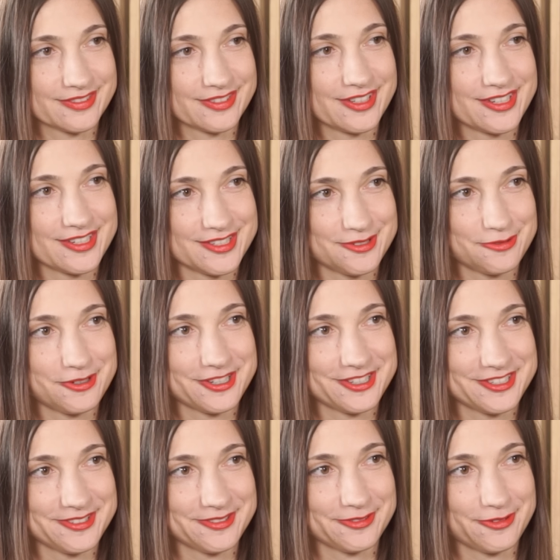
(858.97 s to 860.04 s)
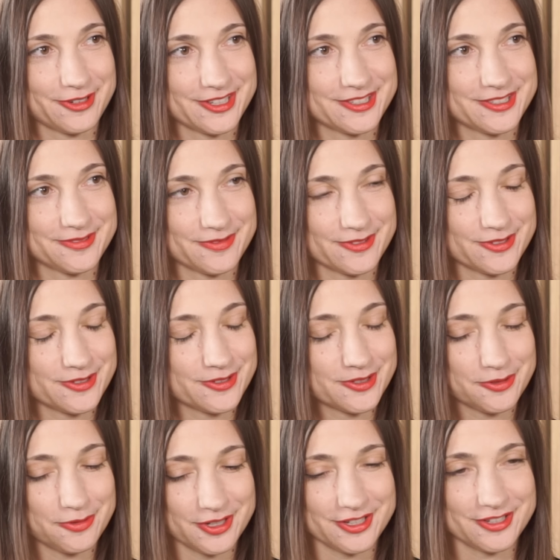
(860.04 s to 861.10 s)
Yes, right. This is a
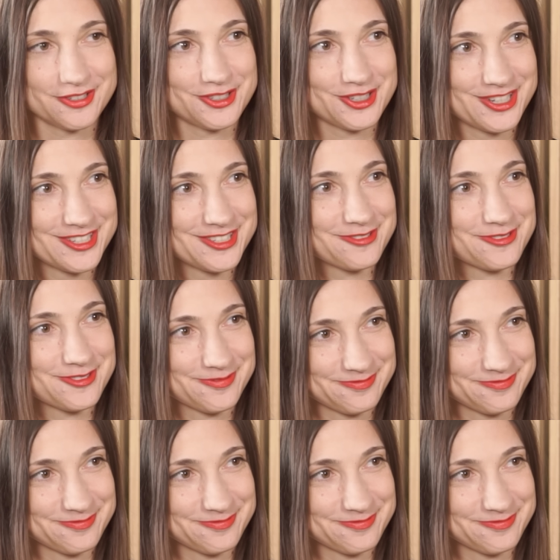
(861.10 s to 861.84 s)
great initiative.